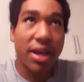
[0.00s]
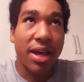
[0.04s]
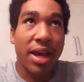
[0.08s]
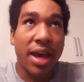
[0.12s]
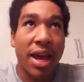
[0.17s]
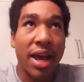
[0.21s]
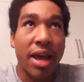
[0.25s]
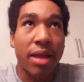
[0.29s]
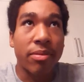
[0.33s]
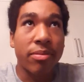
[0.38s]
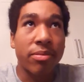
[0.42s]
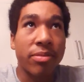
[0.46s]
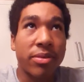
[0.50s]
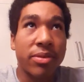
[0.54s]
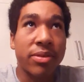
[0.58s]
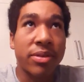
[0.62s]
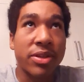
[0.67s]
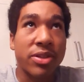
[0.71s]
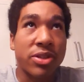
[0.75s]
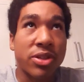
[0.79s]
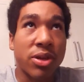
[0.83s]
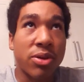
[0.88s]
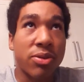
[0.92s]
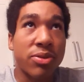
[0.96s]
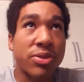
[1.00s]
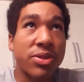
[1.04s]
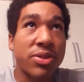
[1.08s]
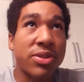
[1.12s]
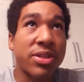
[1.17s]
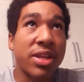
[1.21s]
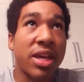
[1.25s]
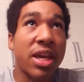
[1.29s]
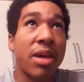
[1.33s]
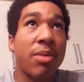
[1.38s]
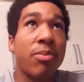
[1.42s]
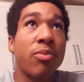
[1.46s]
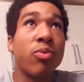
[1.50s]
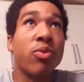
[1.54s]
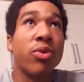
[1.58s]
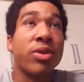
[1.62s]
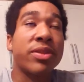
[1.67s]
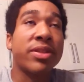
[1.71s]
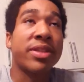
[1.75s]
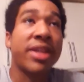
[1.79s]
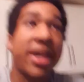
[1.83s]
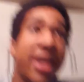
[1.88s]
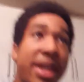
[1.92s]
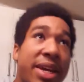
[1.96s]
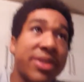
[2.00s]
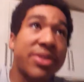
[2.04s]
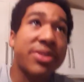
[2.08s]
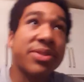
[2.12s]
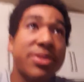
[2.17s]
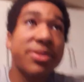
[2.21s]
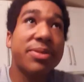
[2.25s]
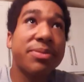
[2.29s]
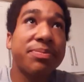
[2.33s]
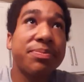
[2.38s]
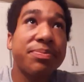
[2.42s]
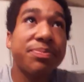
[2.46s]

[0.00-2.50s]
And this goes the same with taste.